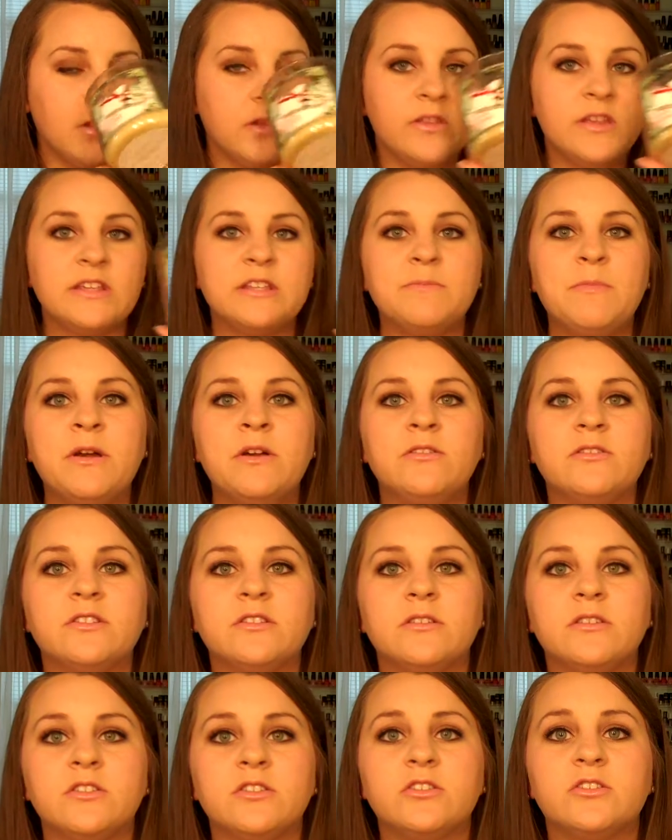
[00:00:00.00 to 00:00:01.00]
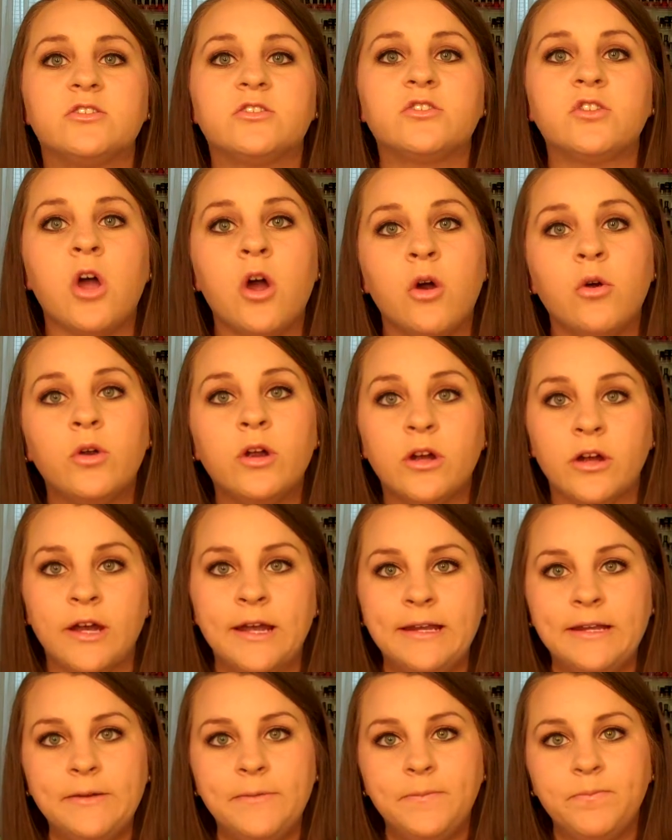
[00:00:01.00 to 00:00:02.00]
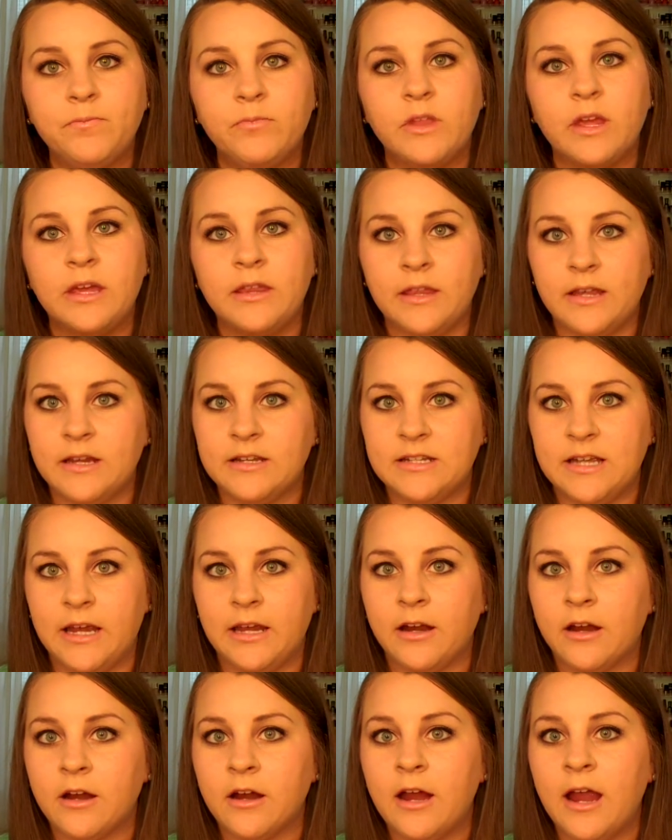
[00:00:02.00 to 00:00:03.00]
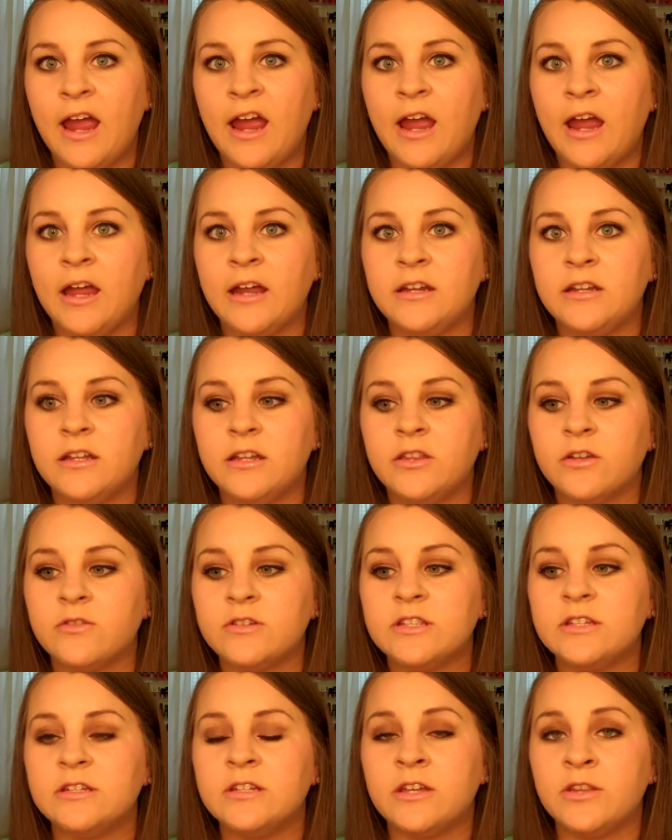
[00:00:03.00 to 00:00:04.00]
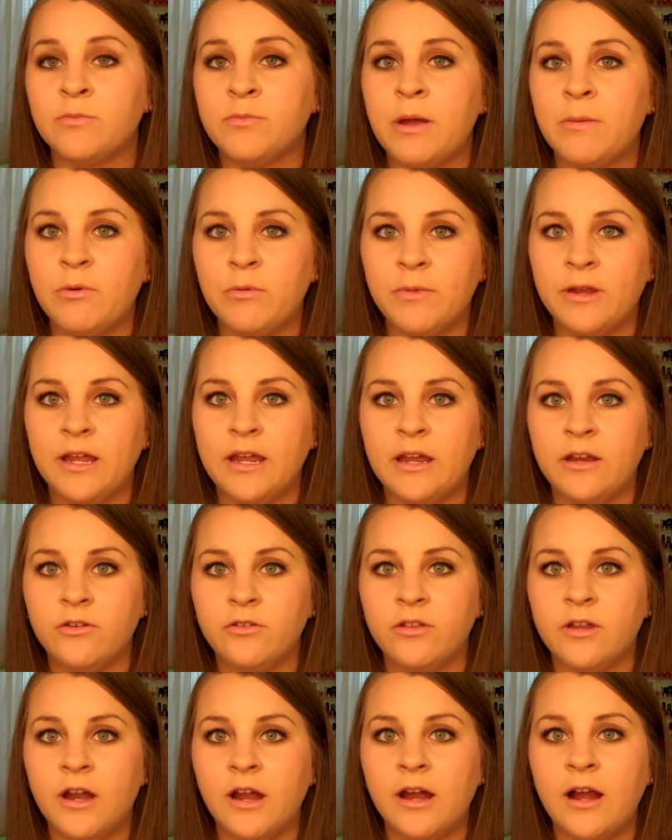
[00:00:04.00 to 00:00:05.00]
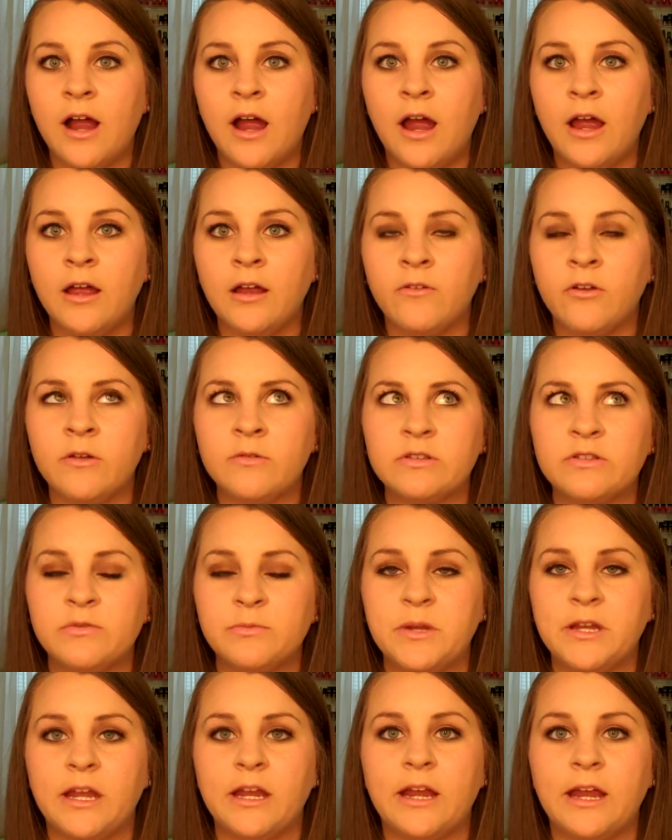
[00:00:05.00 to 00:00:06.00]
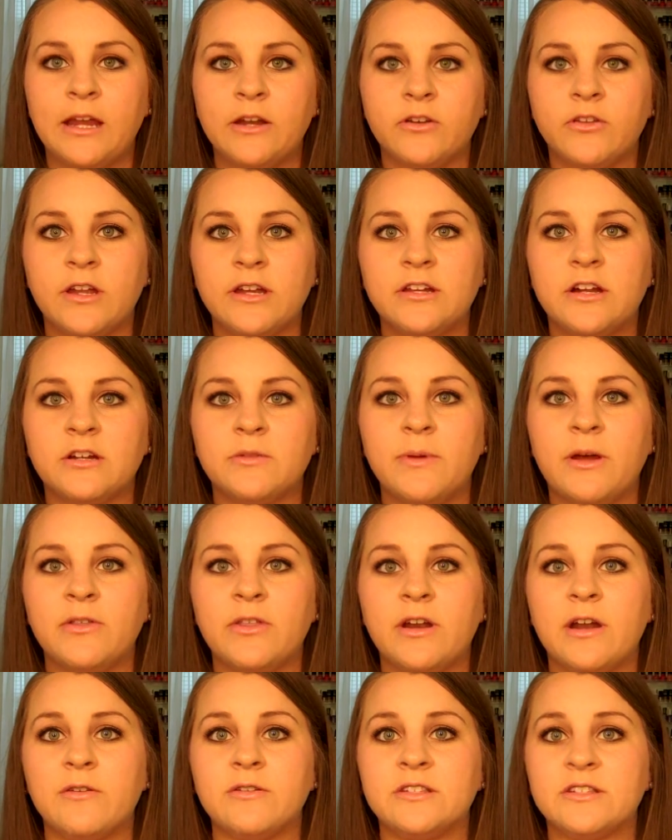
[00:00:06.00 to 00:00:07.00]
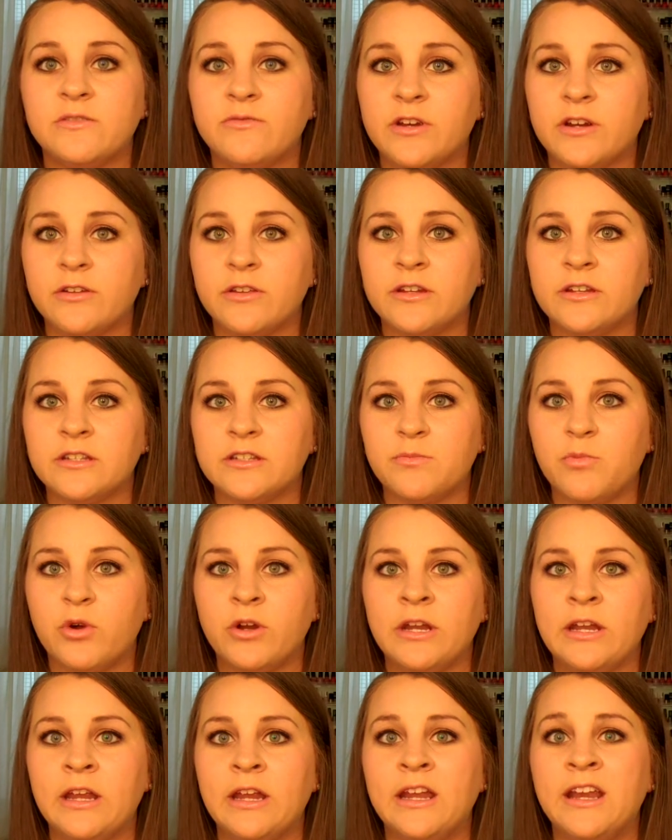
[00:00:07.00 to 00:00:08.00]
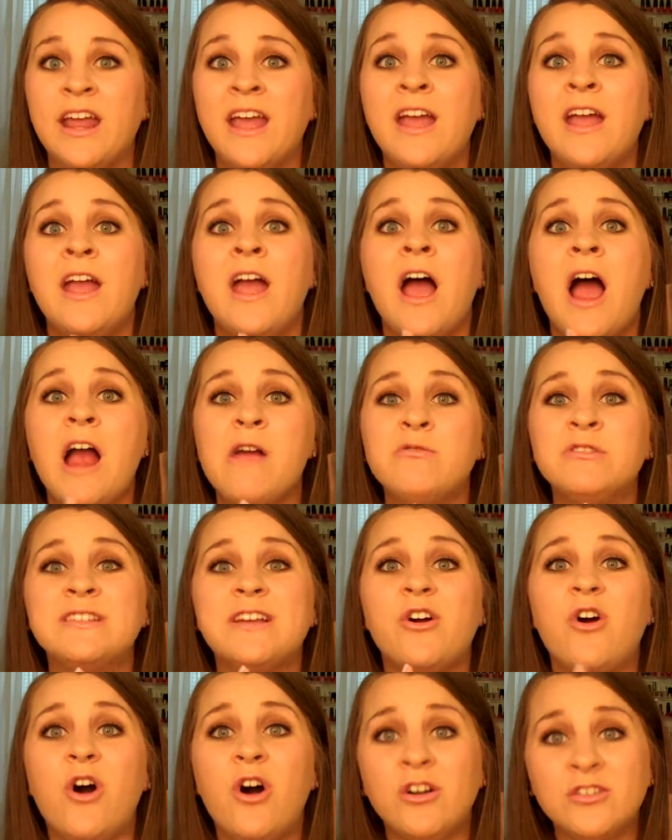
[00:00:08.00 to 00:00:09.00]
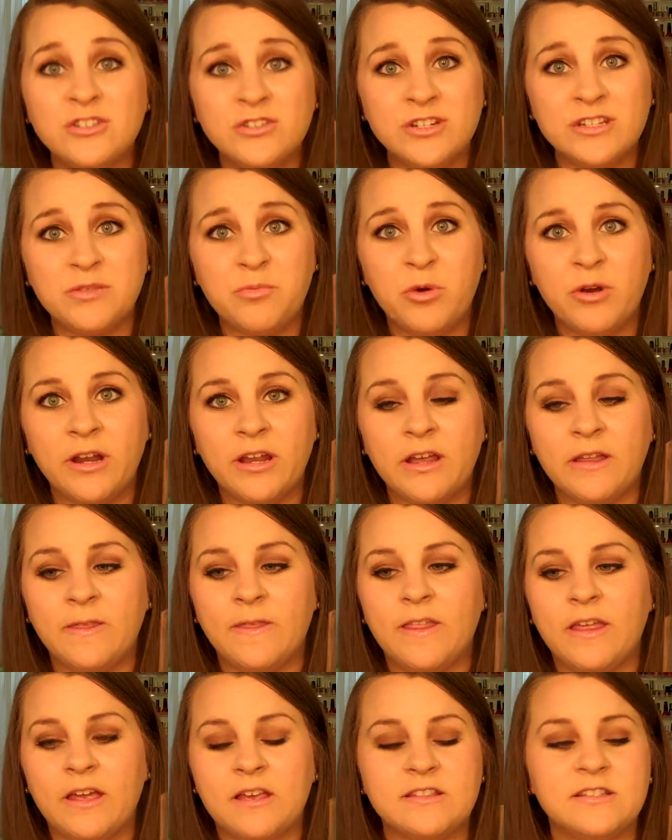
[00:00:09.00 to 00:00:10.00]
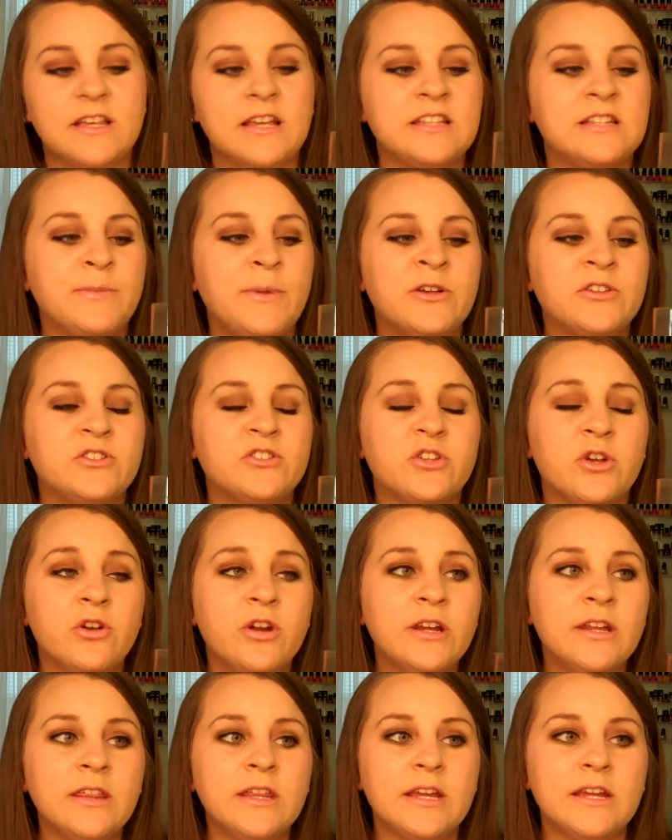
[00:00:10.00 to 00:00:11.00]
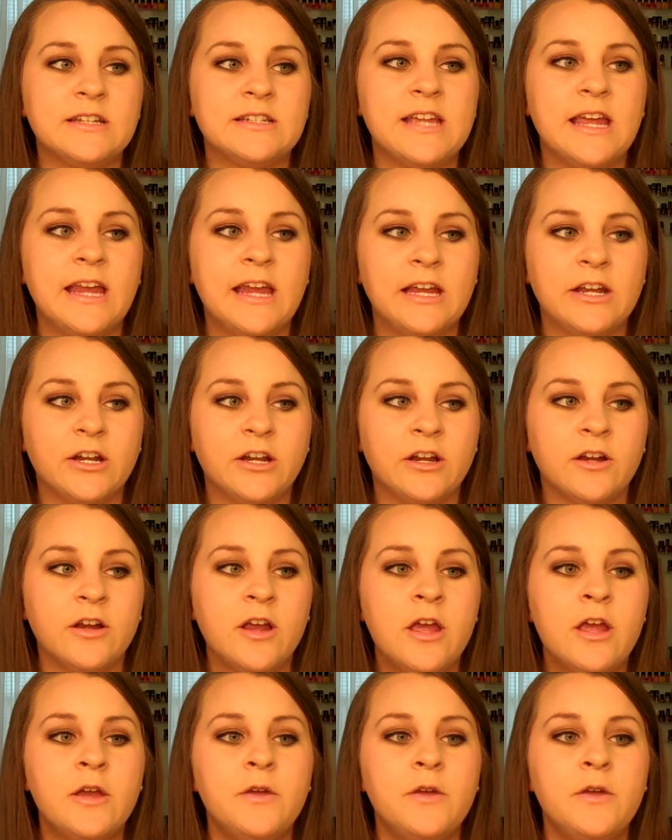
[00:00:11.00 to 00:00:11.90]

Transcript: this smells so good in the container. And there was another peppermint candle that I got. It was from Yankee Candle that I talked about that I was severely disappointed in. I was also disappointed in this. It smells so good in the container,